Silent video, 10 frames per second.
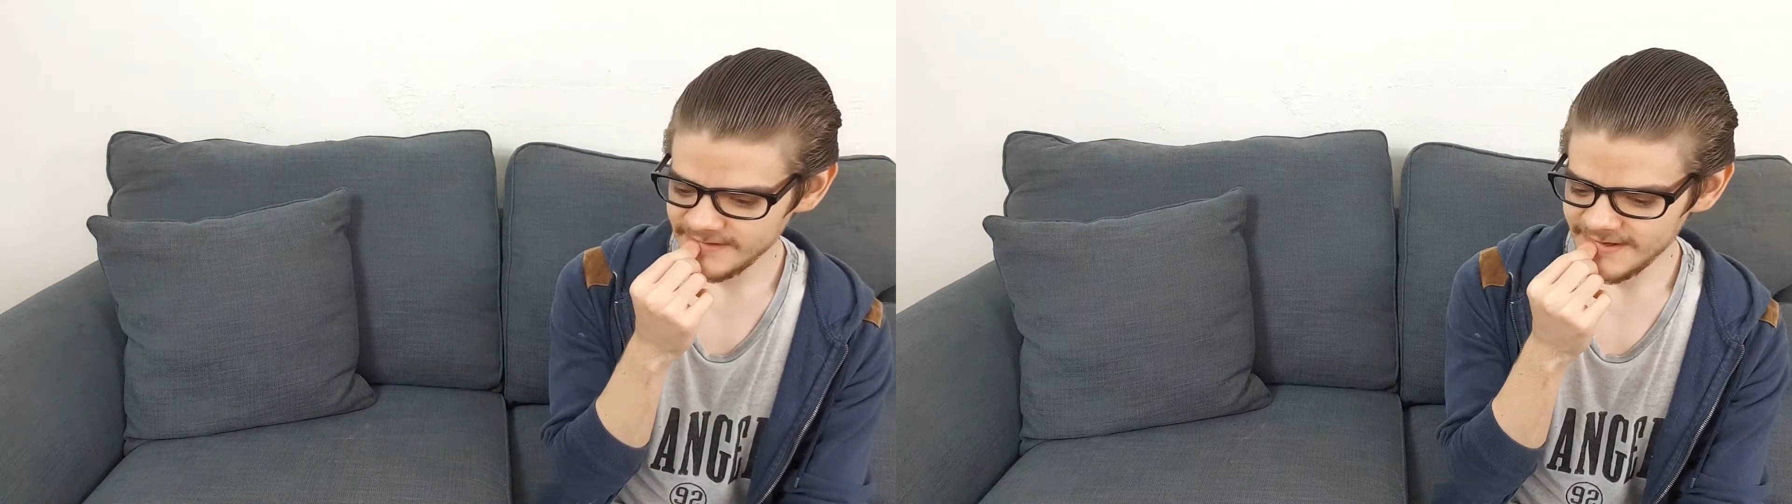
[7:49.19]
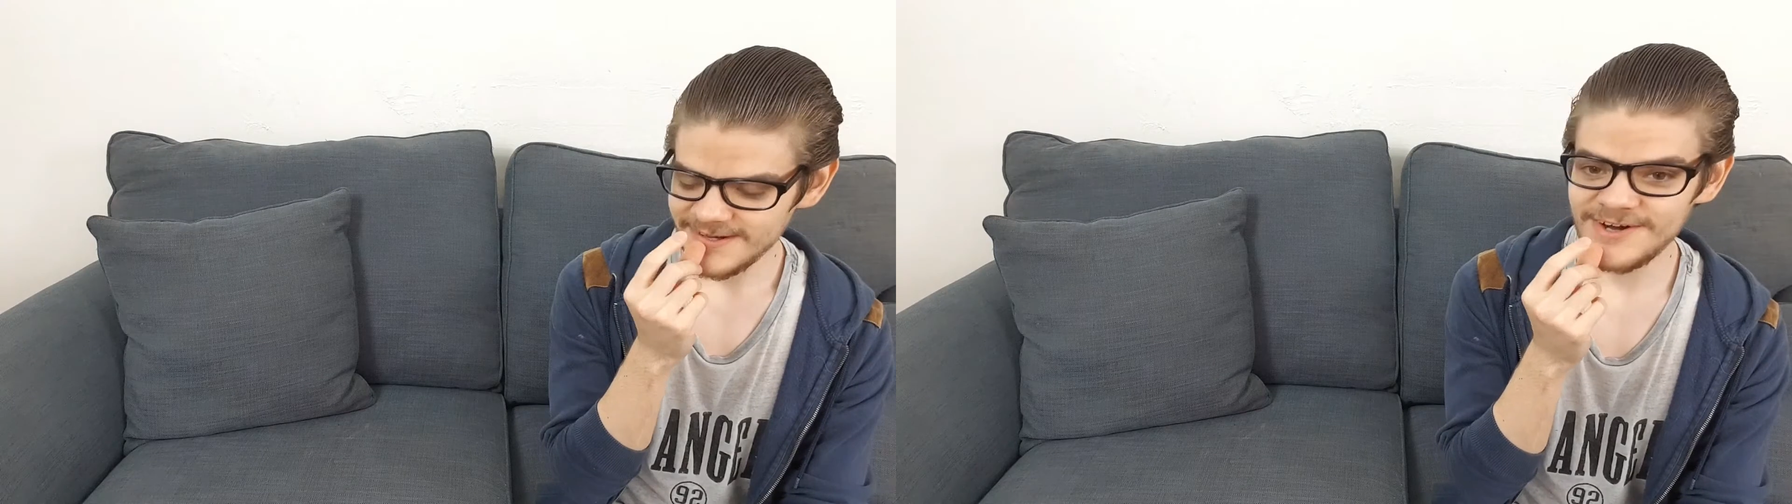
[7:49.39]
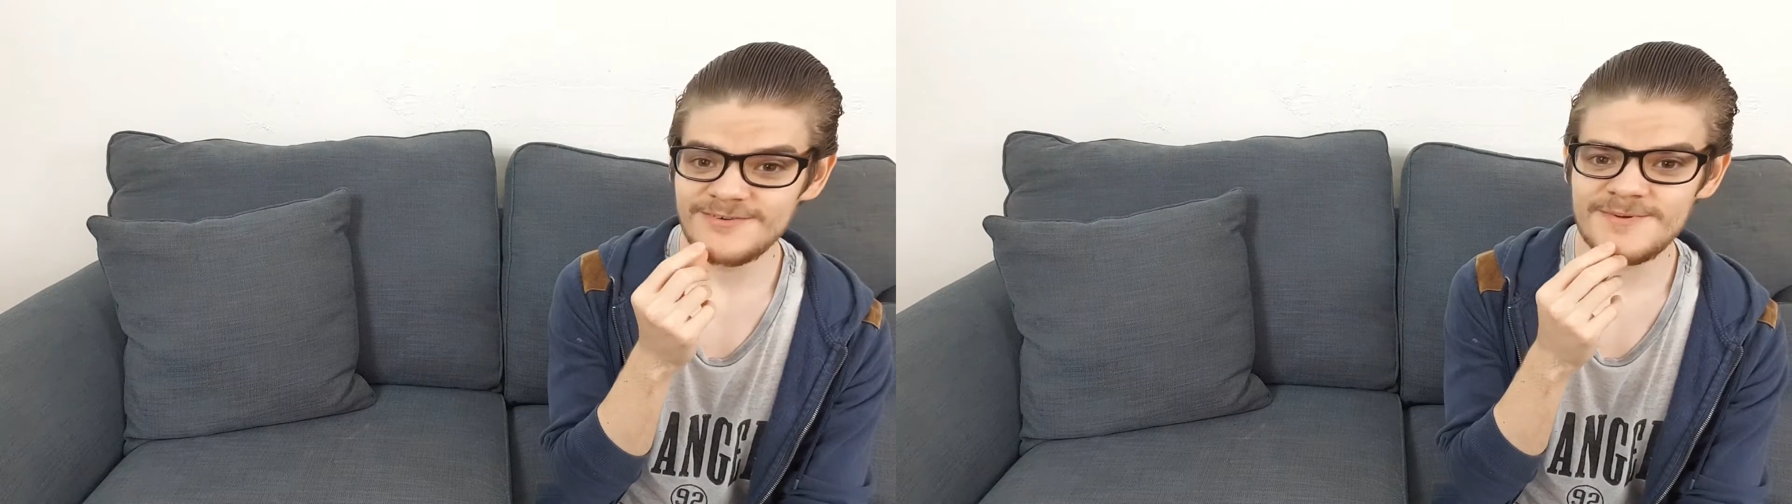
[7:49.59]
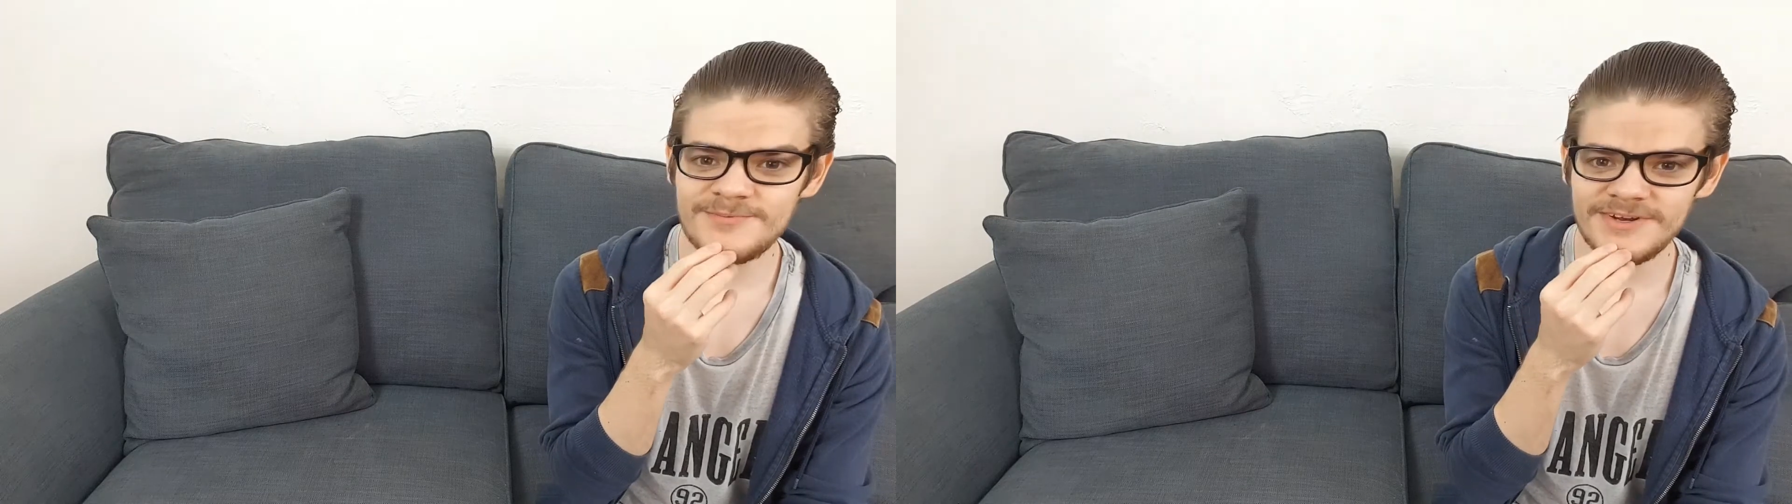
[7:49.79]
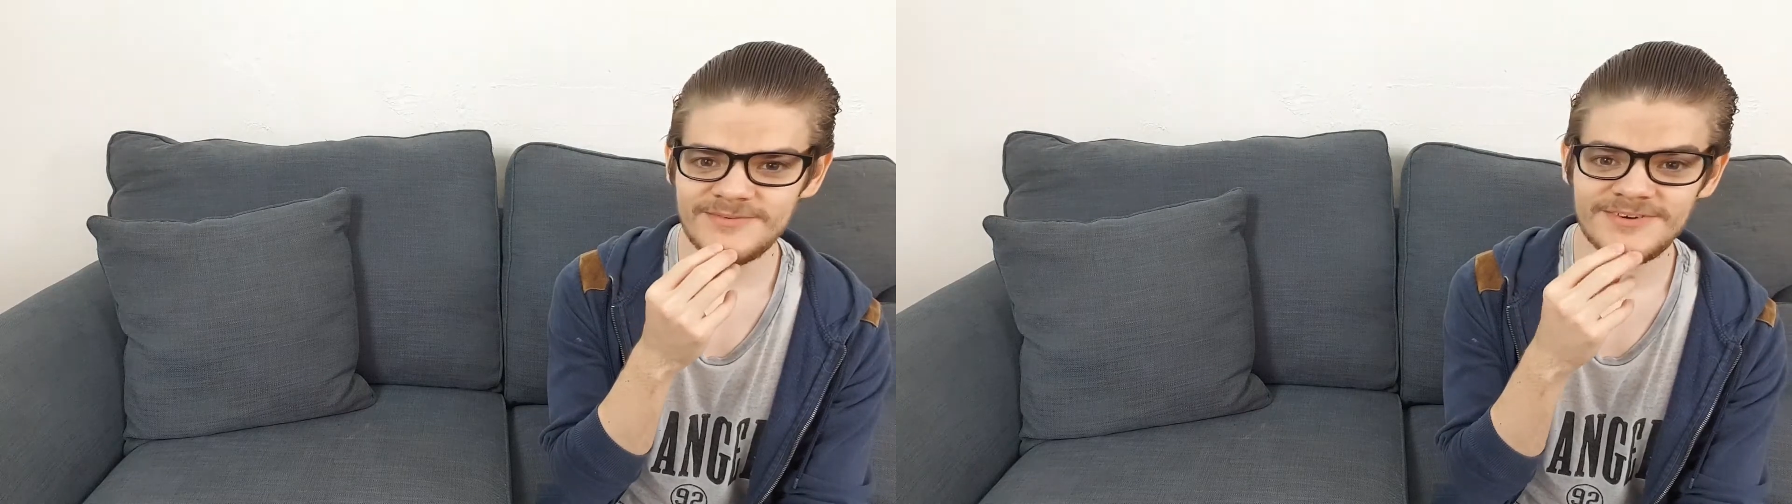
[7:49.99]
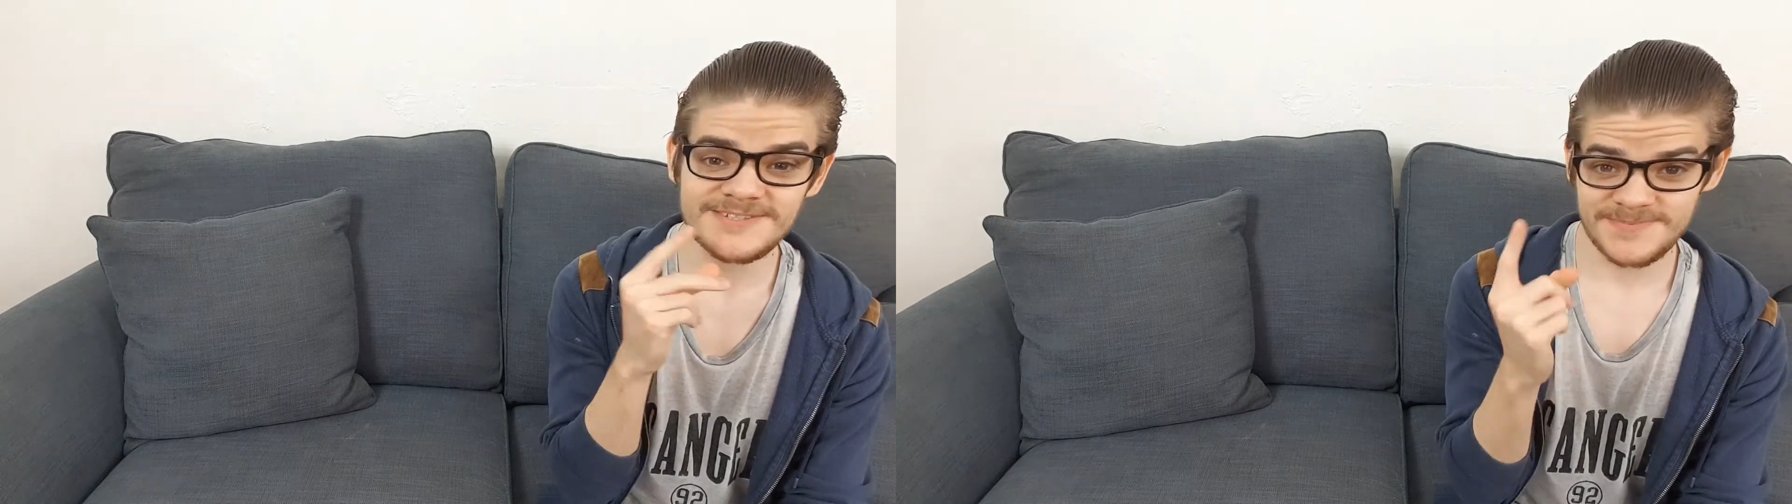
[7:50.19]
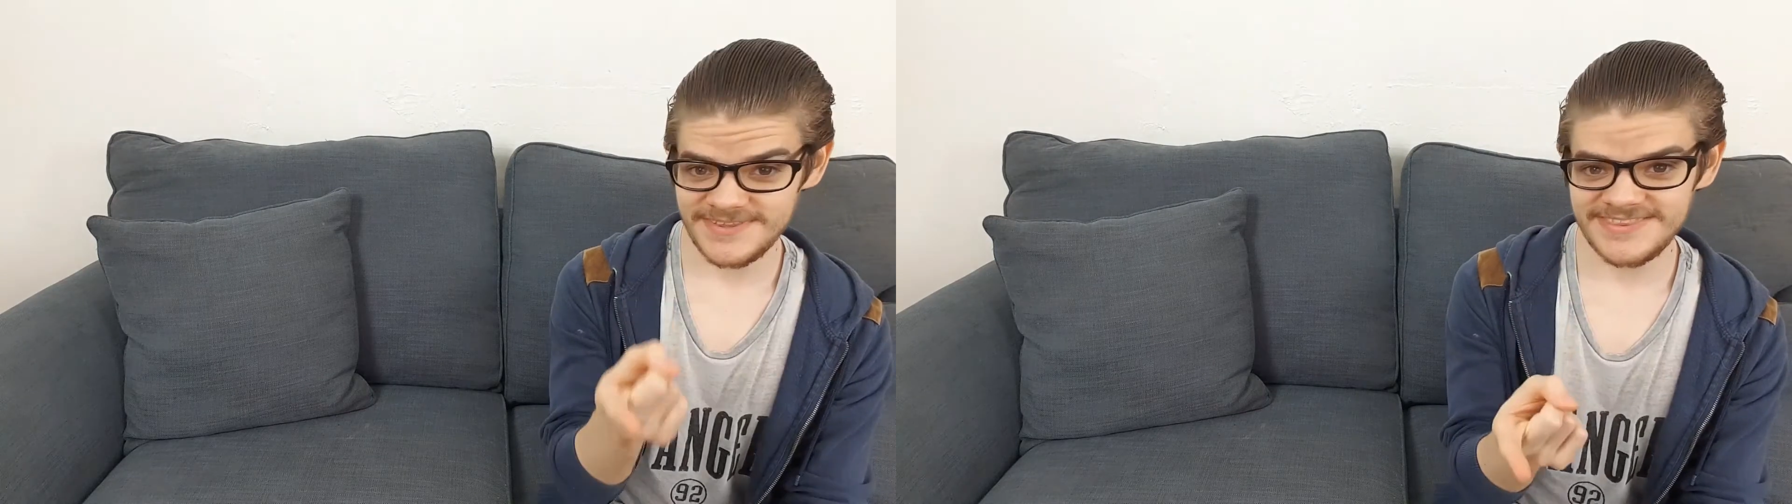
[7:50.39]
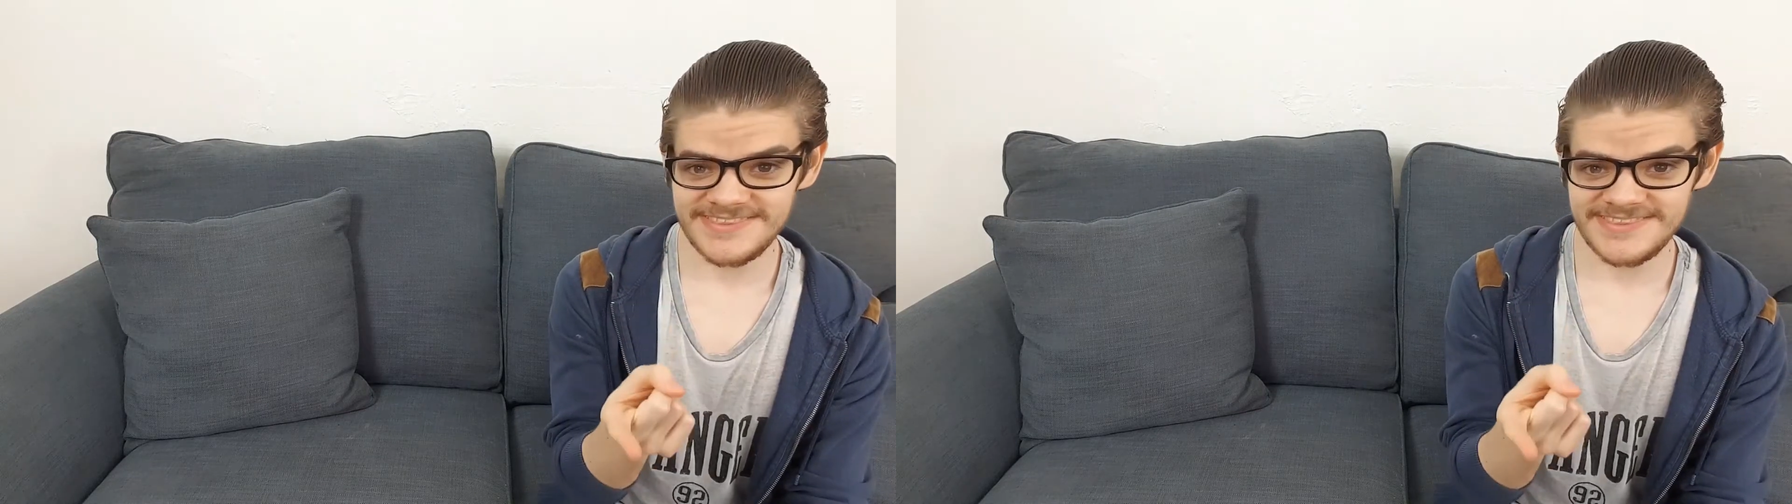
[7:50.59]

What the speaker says: I can't remember what it was, but